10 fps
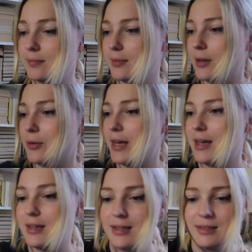
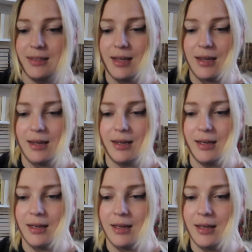Okay, it's a
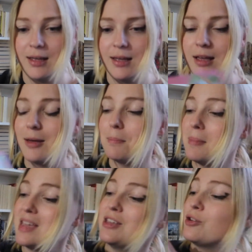
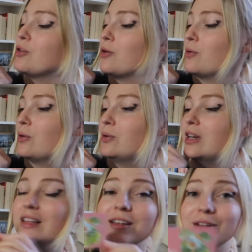make your own
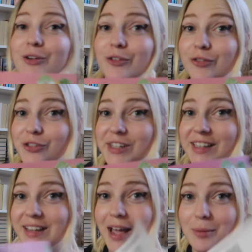little free
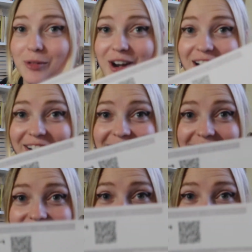library,